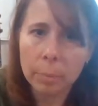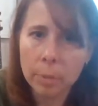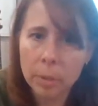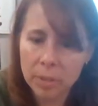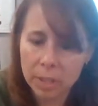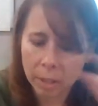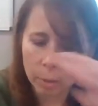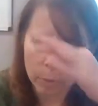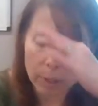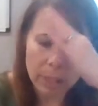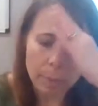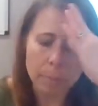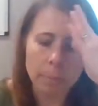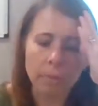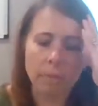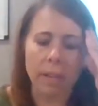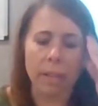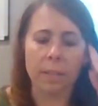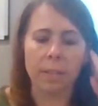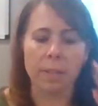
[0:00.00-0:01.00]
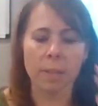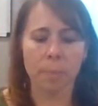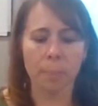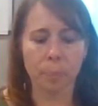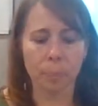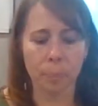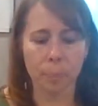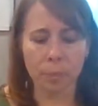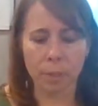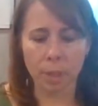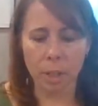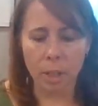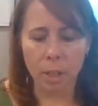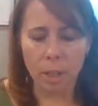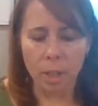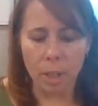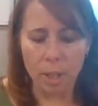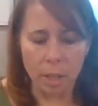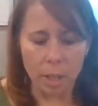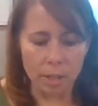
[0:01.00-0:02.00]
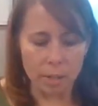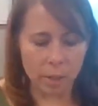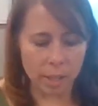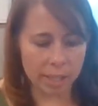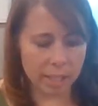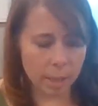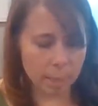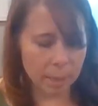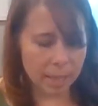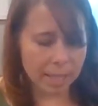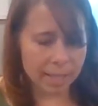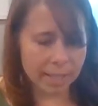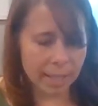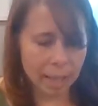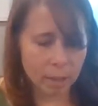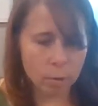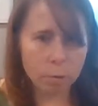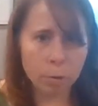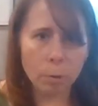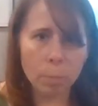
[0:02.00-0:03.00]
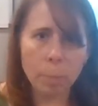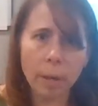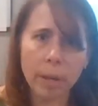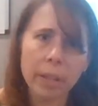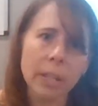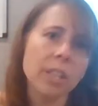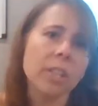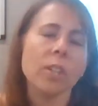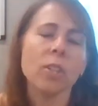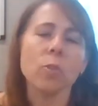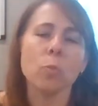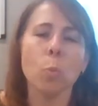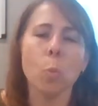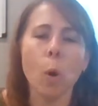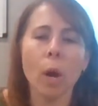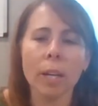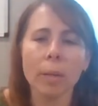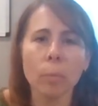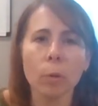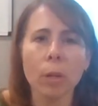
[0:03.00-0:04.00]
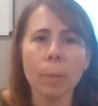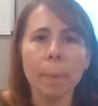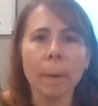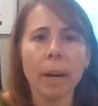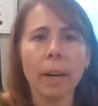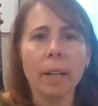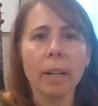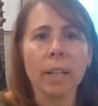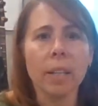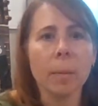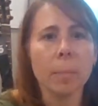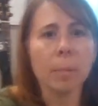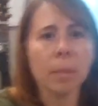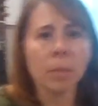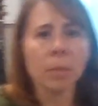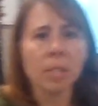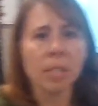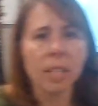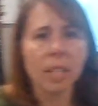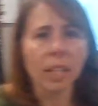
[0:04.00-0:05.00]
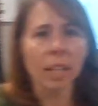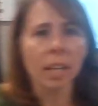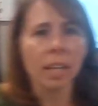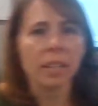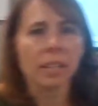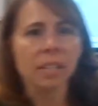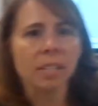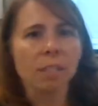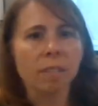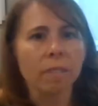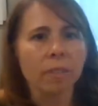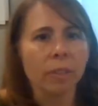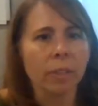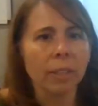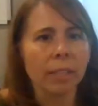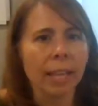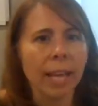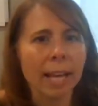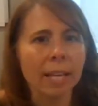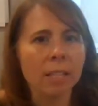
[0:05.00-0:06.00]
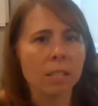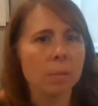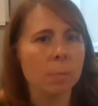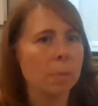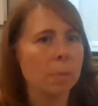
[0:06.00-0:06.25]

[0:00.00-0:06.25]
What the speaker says: music. We improvise. So that's the bass xylophone part, and there's one more part in the music, and it's the very last